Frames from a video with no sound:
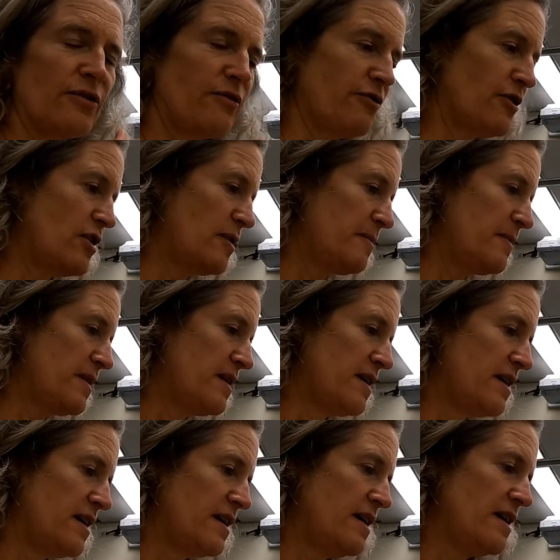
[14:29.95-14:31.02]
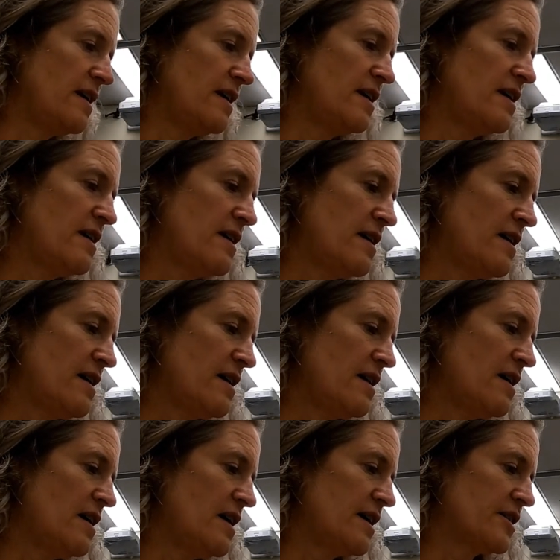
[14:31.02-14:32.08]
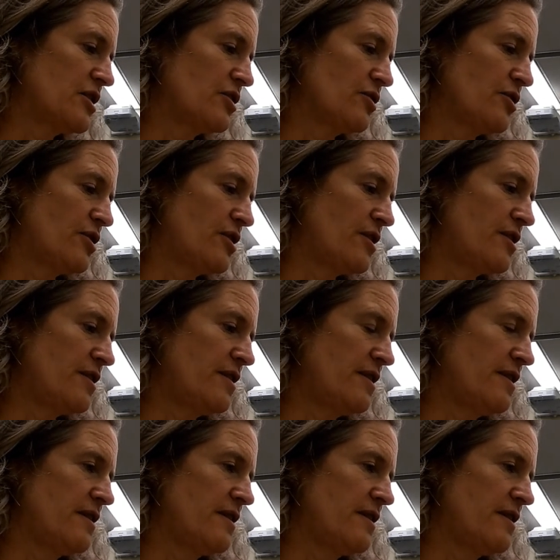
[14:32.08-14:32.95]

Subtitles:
from the ocular